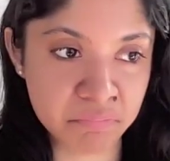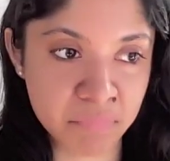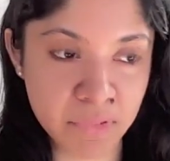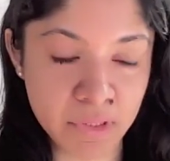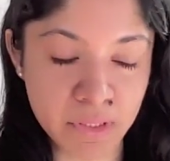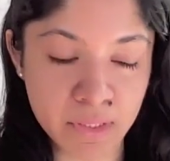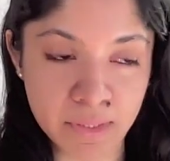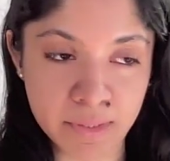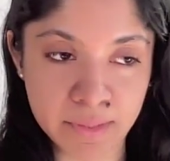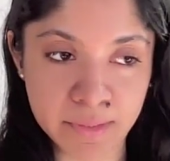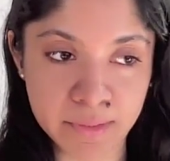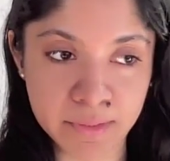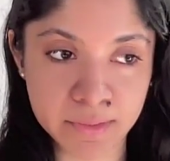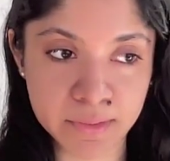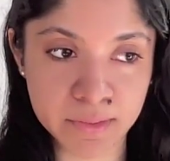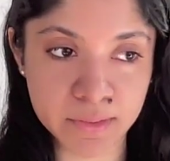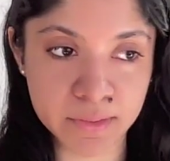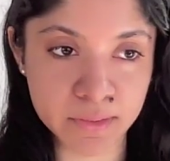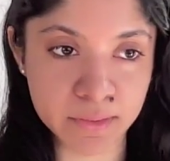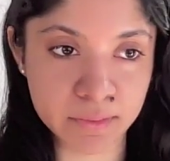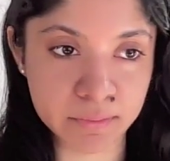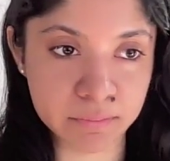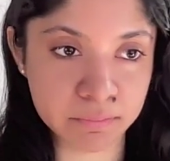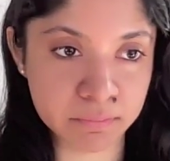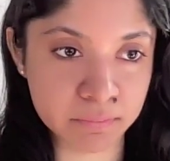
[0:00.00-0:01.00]
like,
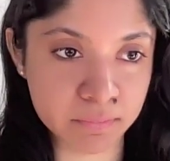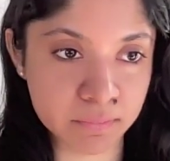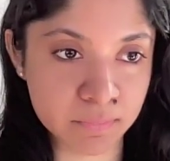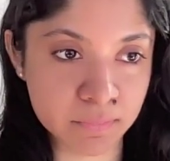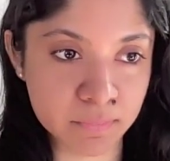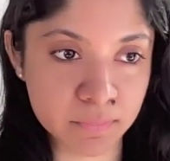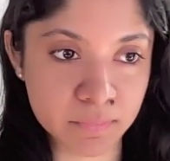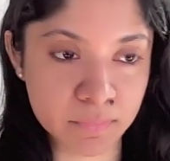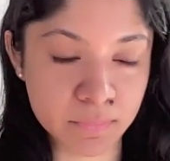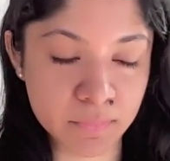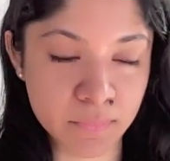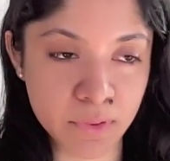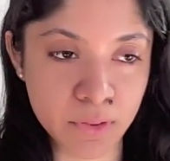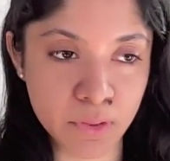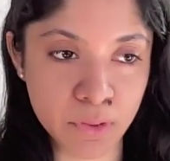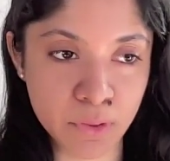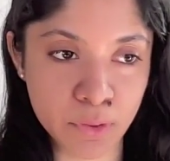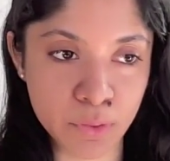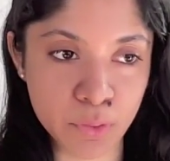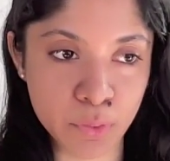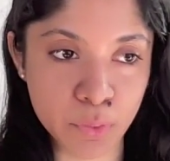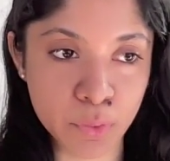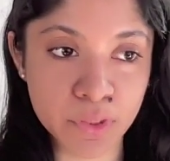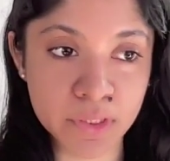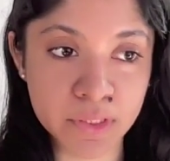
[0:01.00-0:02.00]

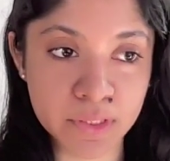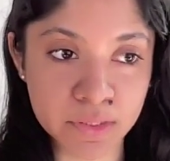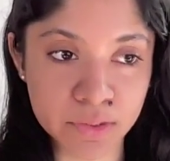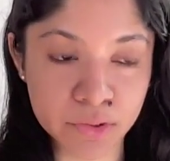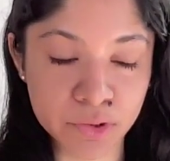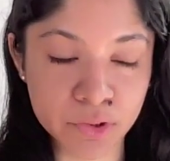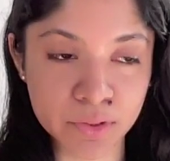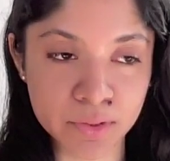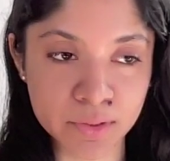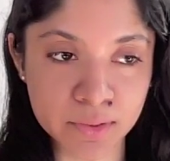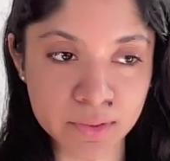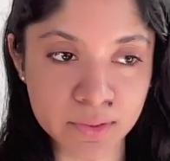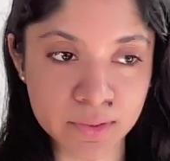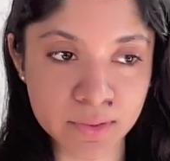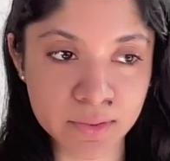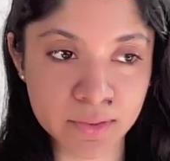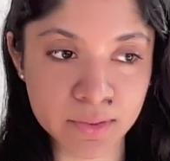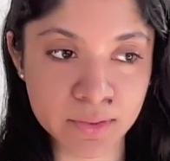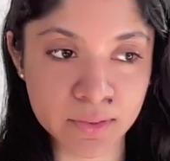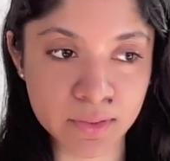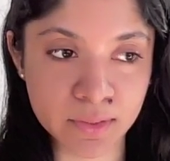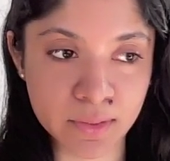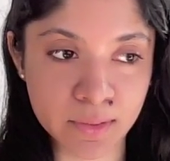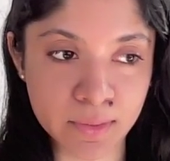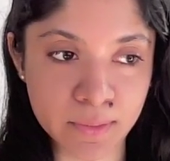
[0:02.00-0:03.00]
he just
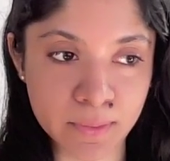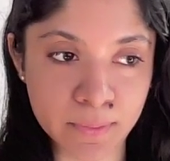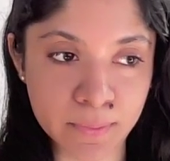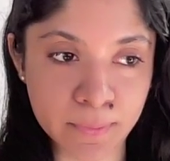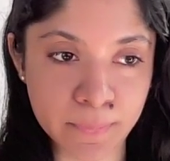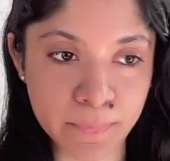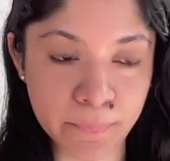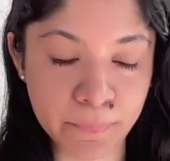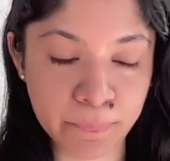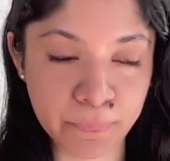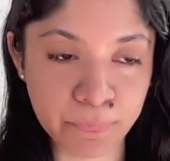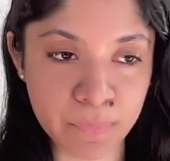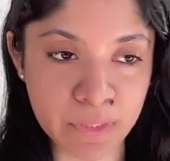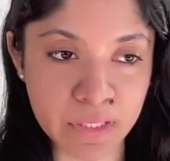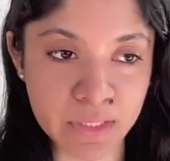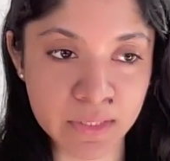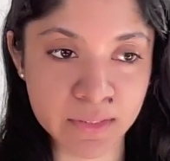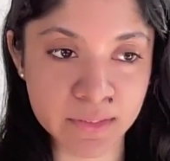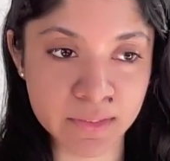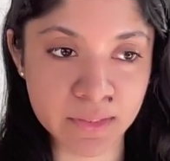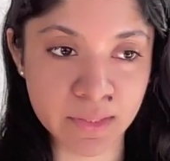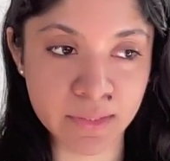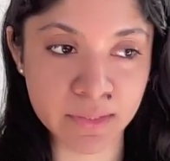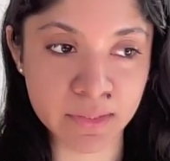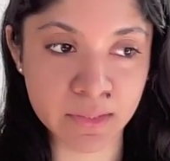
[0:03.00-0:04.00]

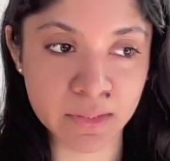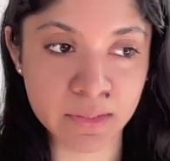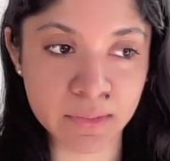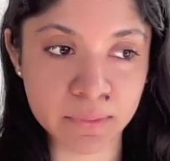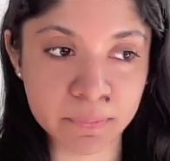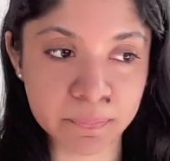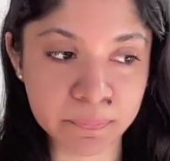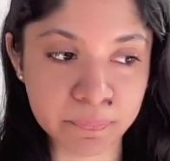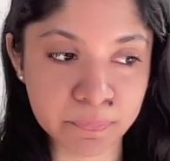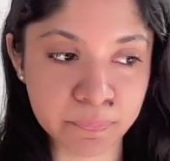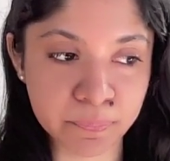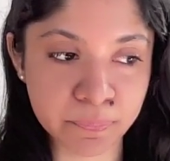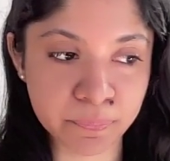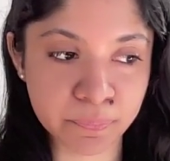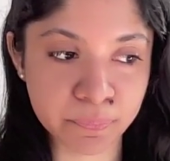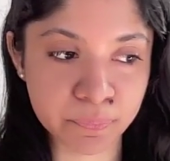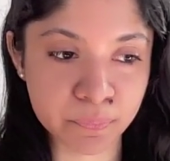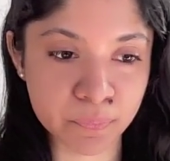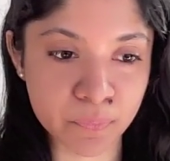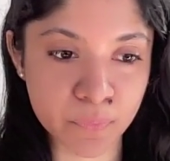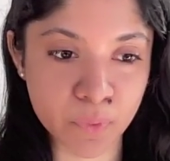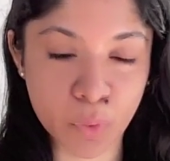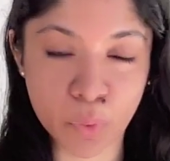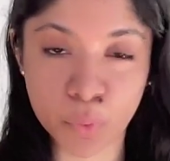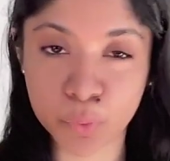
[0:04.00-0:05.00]
he's little
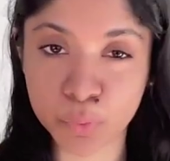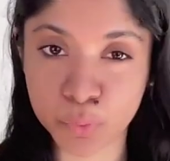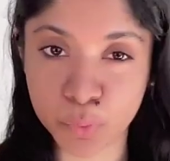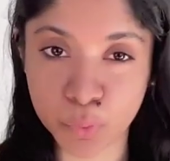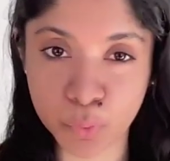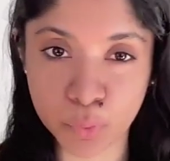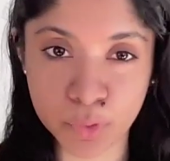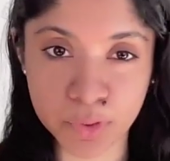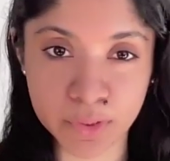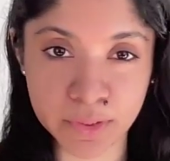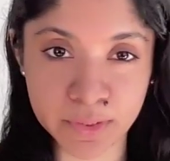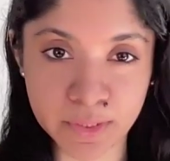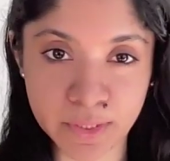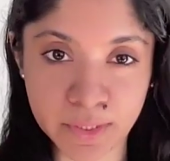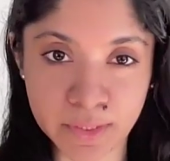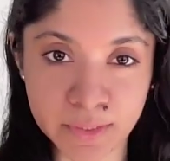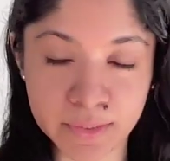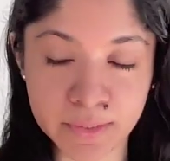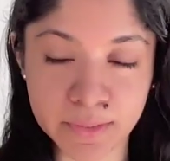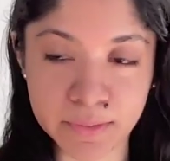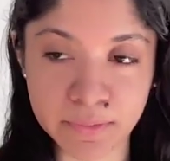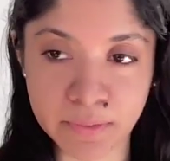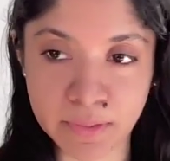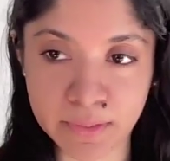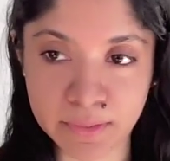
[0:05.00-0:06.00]

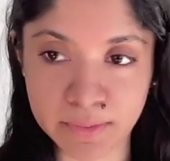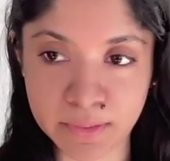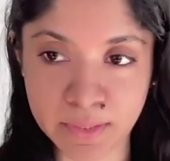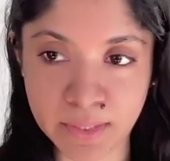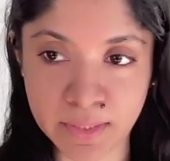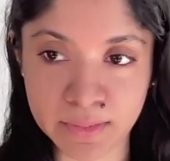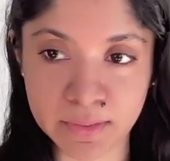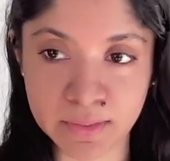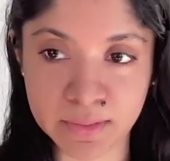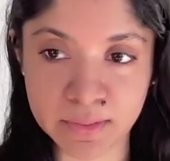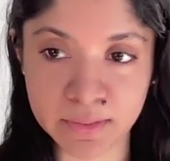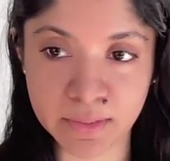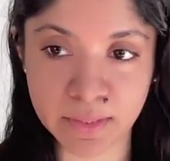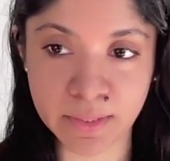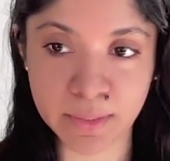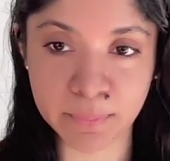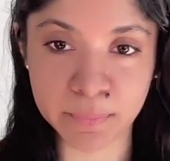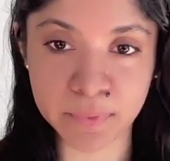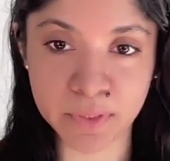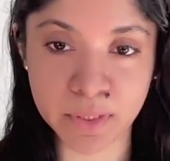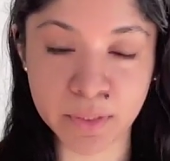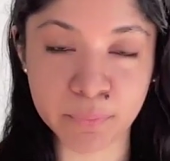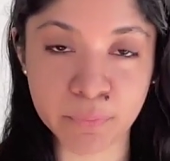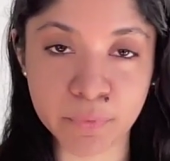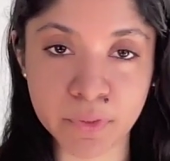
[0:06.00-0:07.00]
authoritative at the same
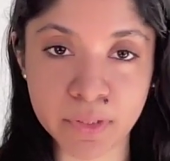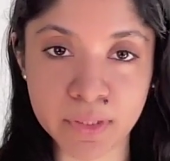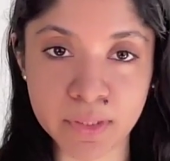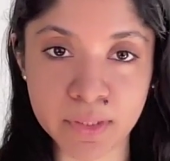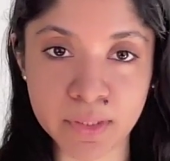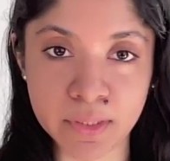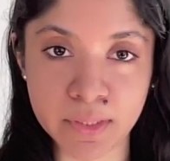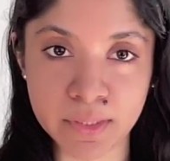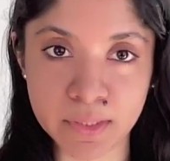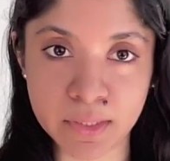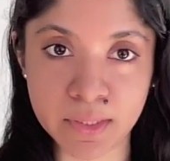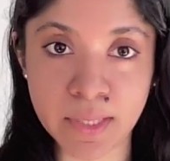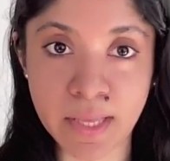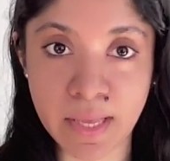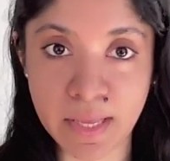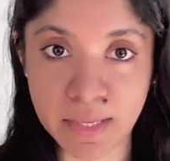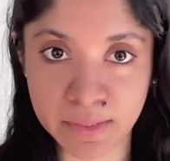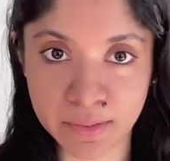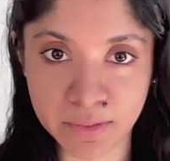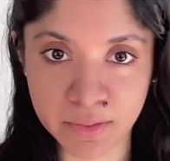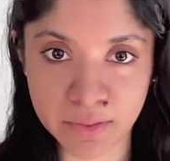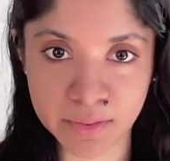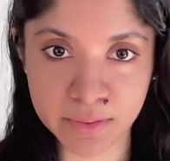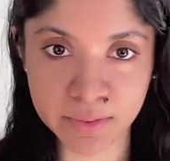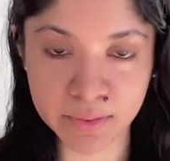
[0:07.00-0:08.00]
time very little
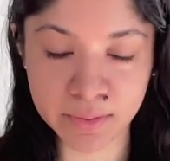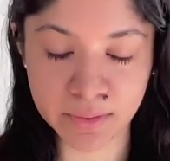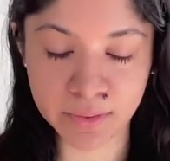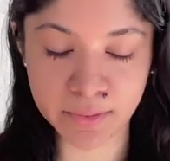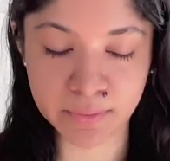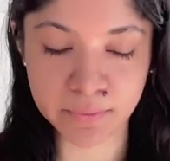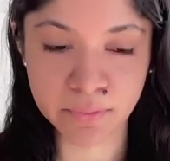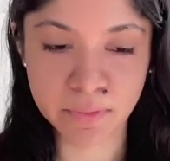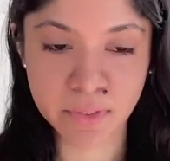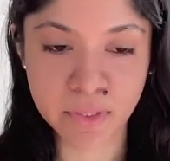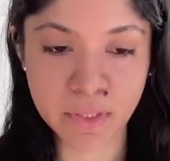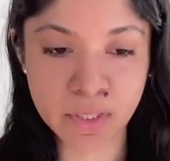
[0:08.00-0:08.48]
aggressive.